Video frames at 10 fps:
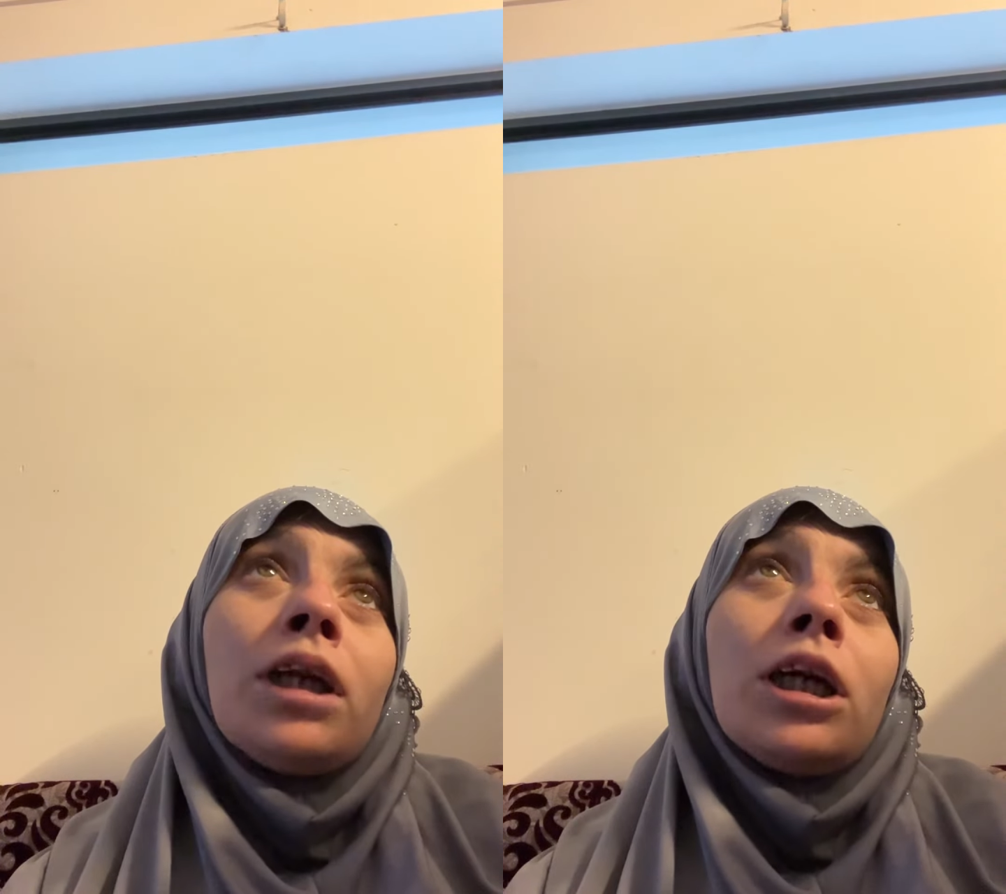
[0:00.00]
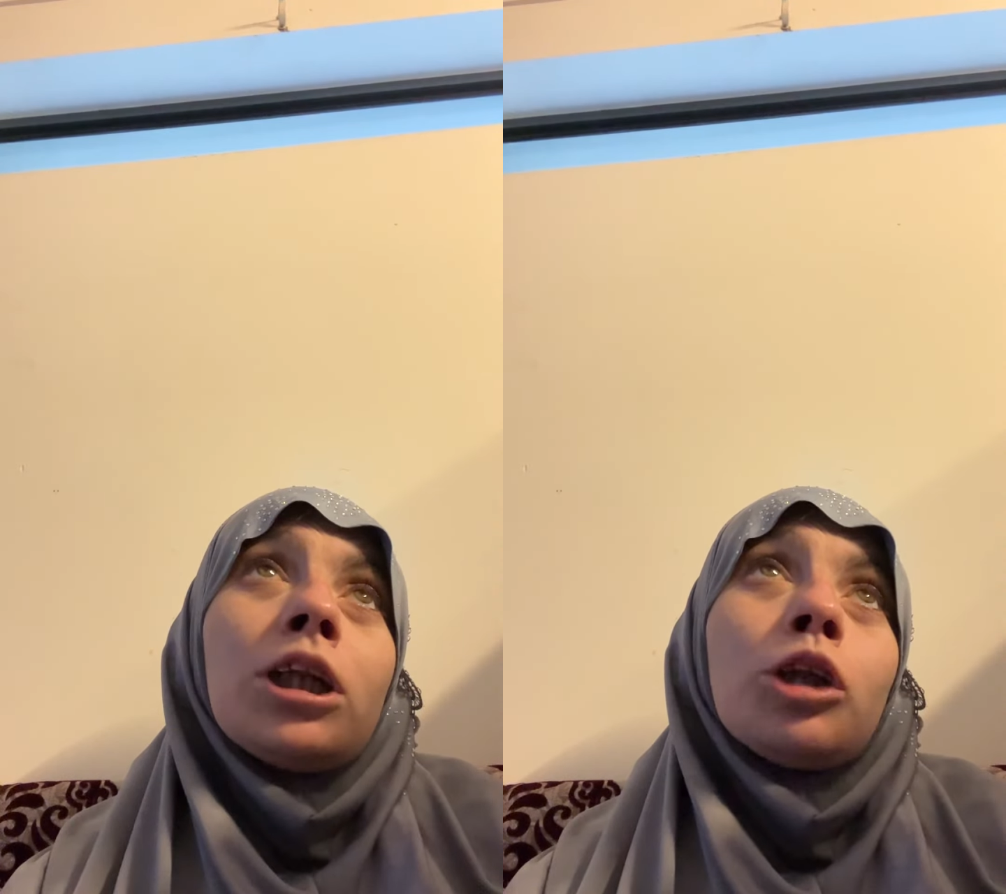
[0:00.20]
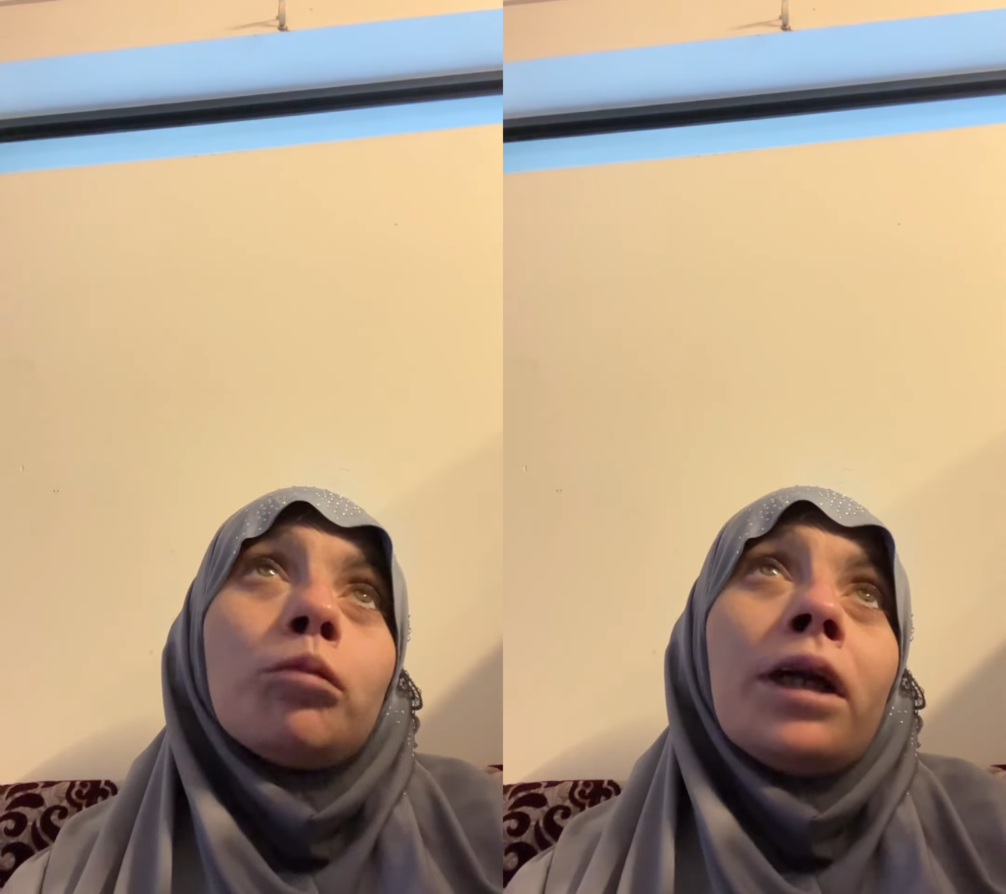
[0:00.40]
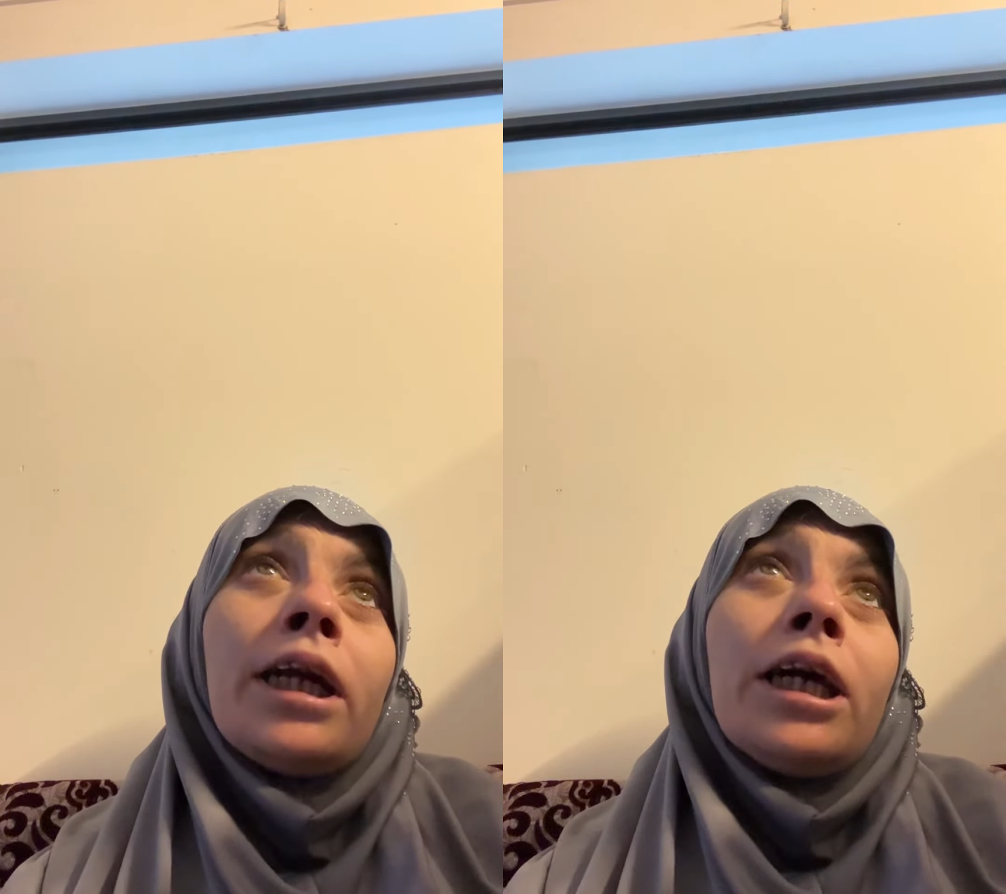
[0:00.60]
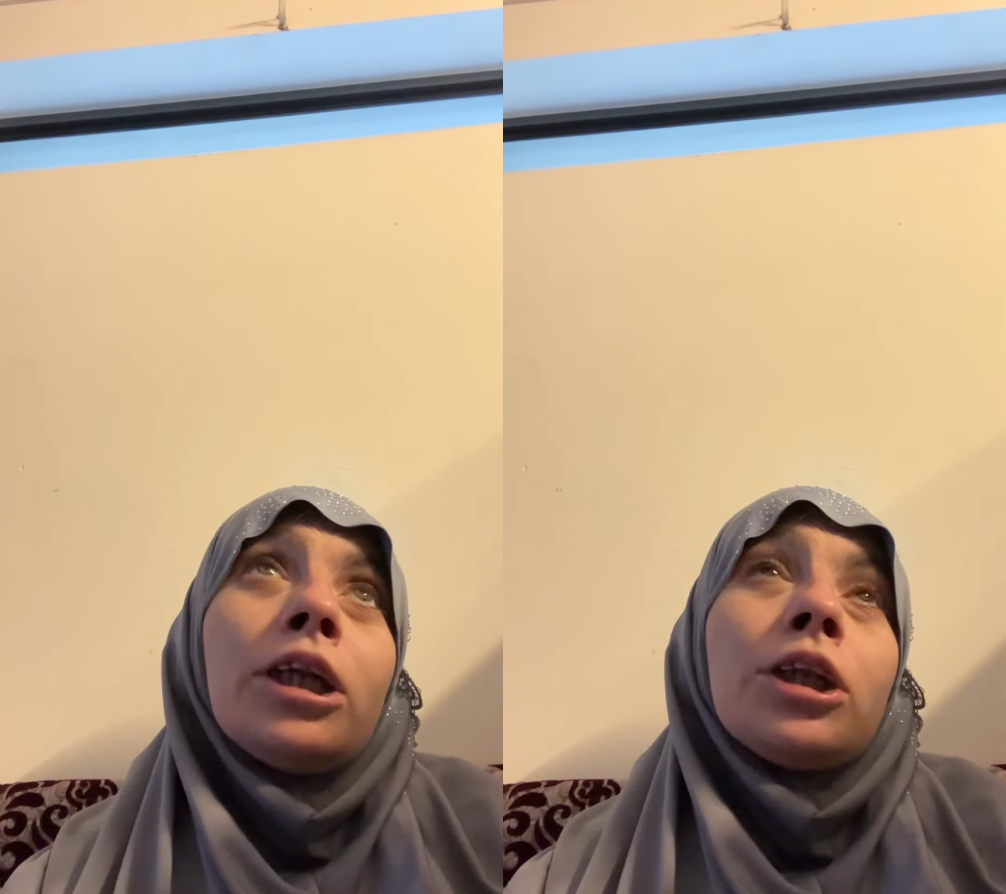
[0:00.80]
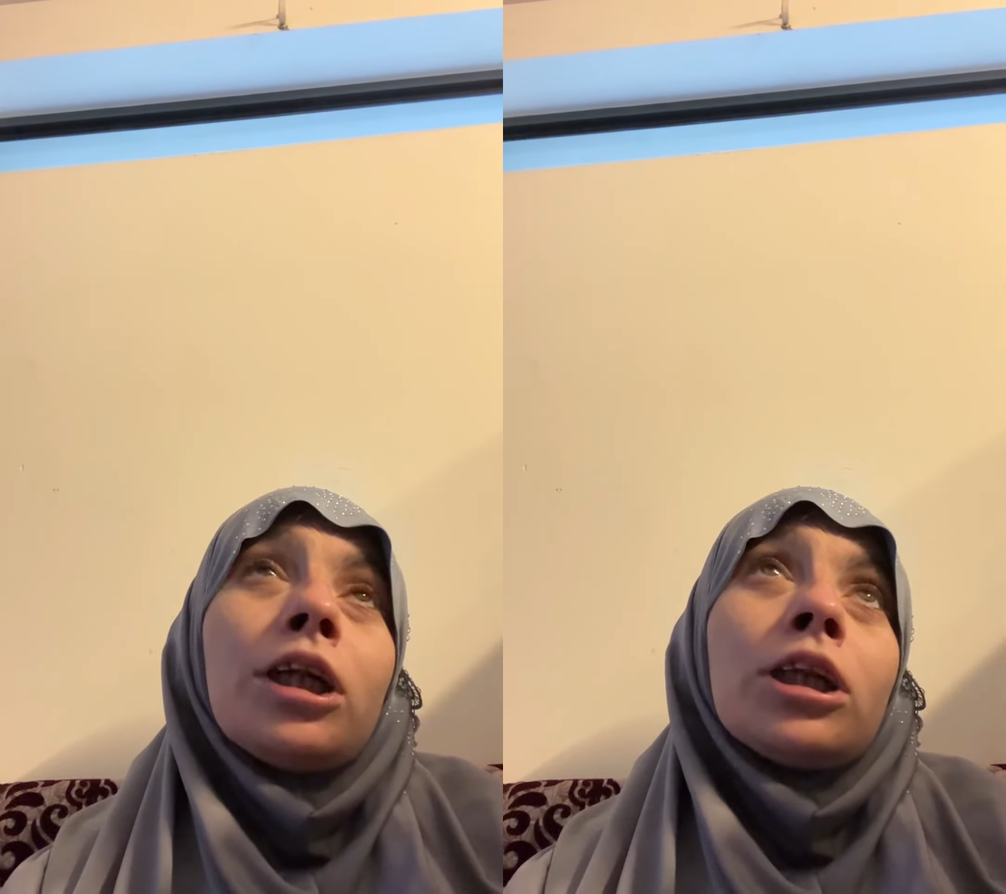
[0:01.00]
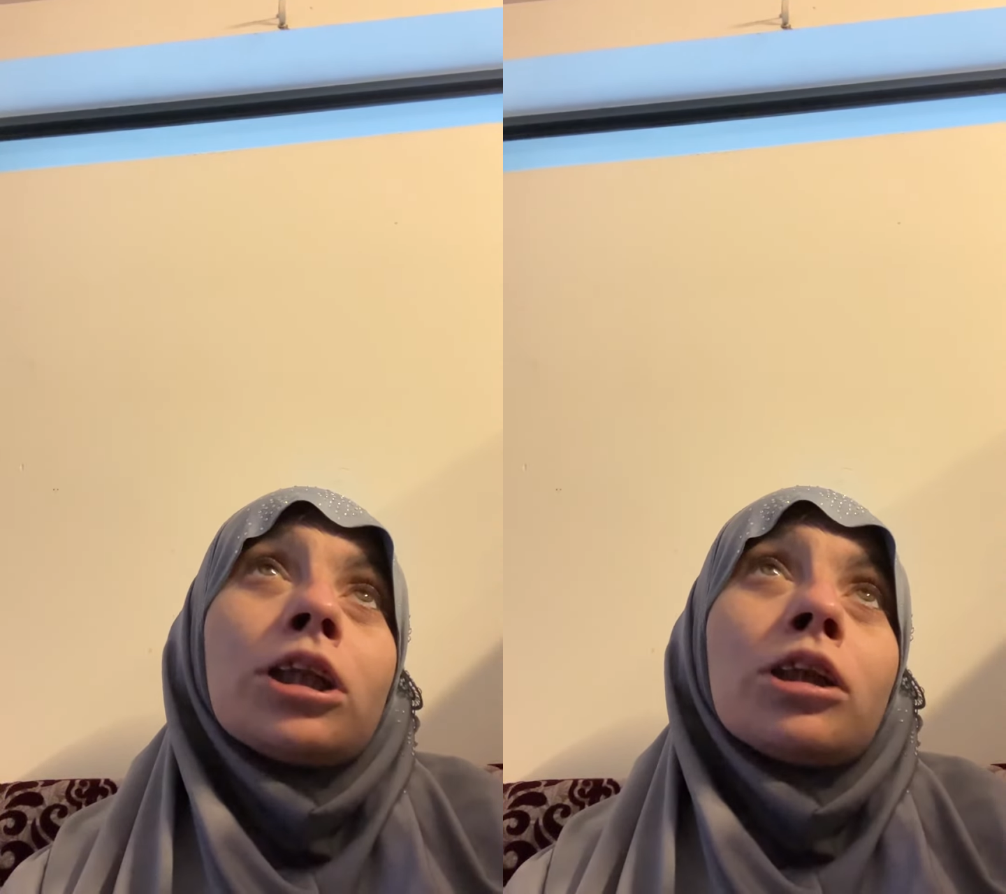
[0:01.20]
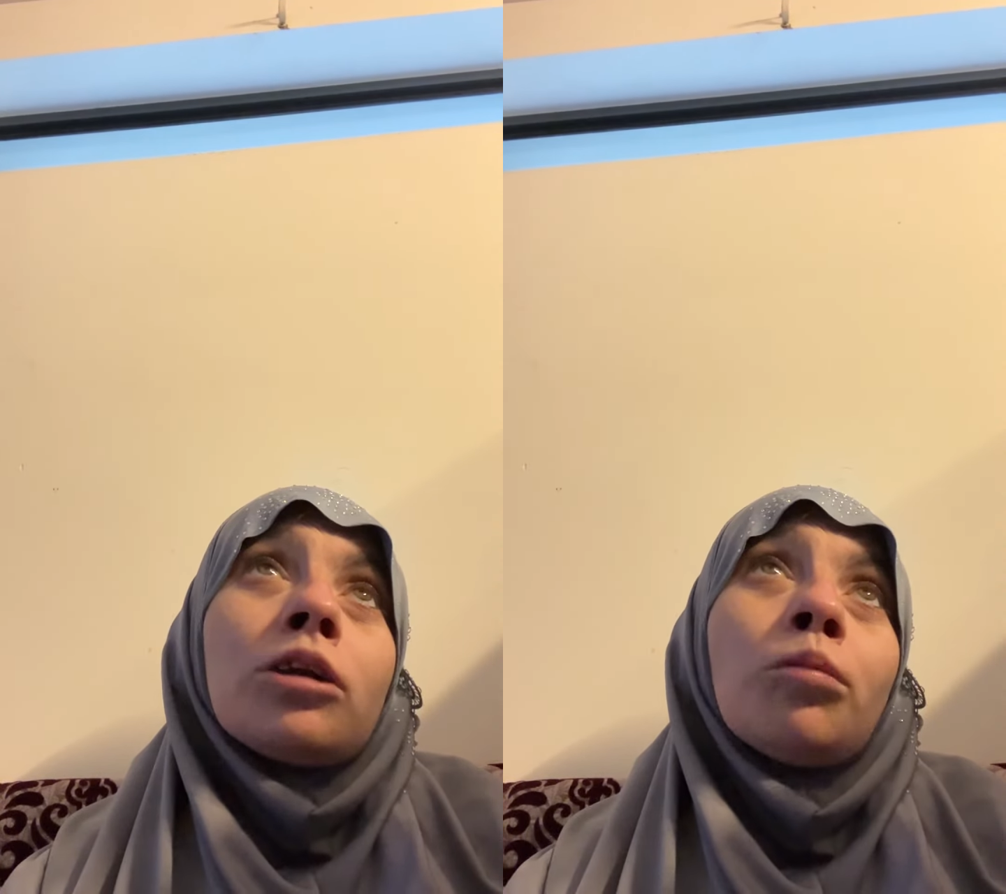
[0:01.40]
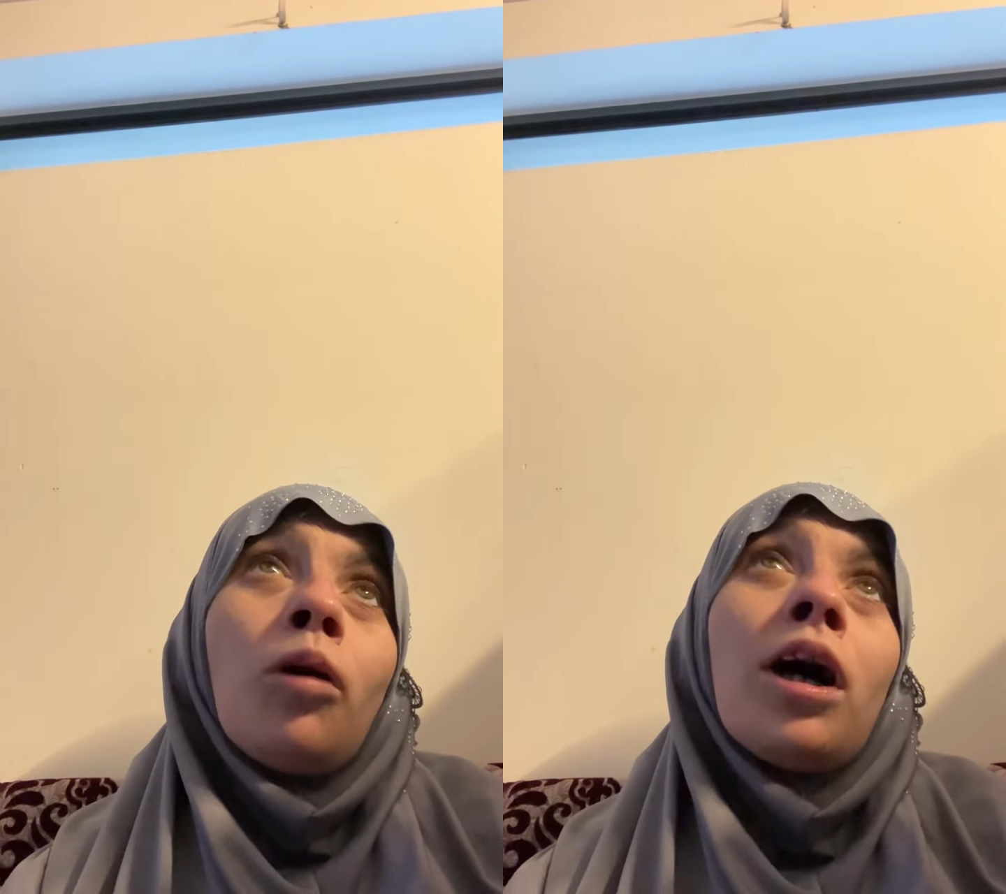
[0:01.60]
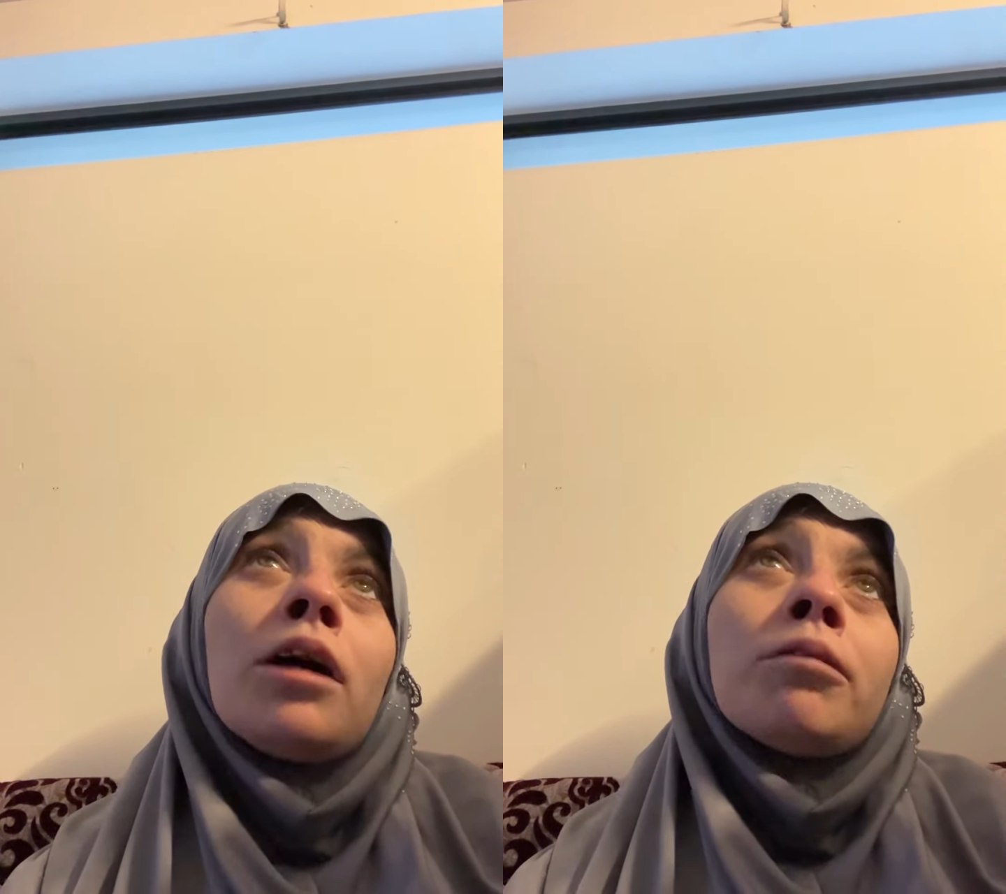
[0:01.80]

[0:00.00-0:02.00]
explanation as to why